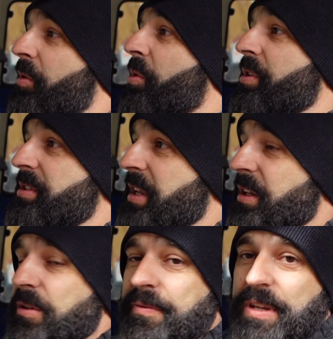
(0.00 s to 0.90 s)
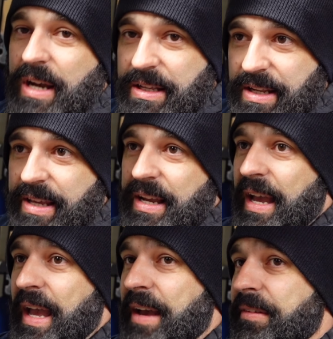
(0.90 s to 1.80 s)
or single Fiat like
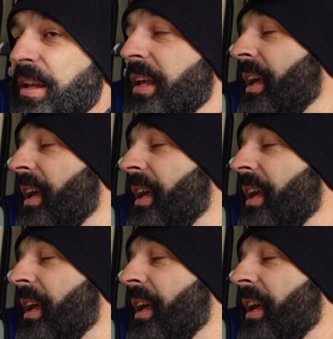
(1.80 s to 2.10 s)
I have.